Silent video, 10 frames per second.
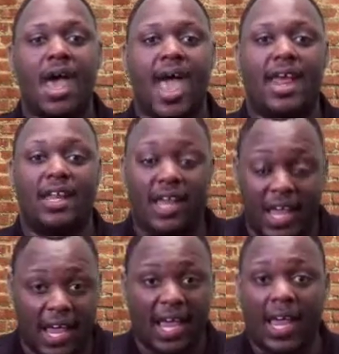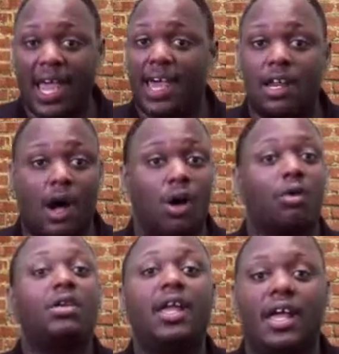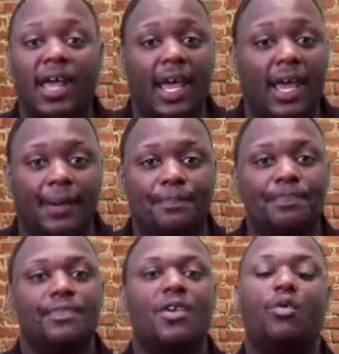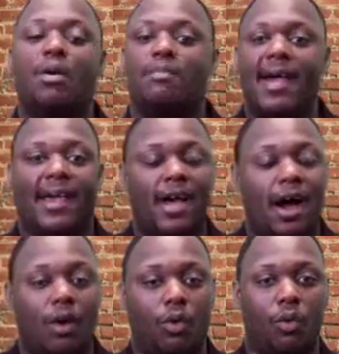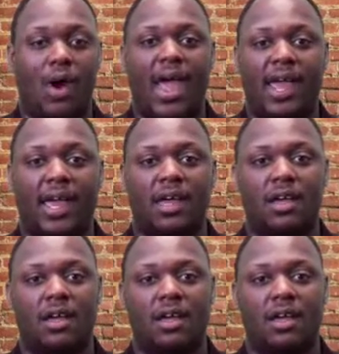and he and only he will make a way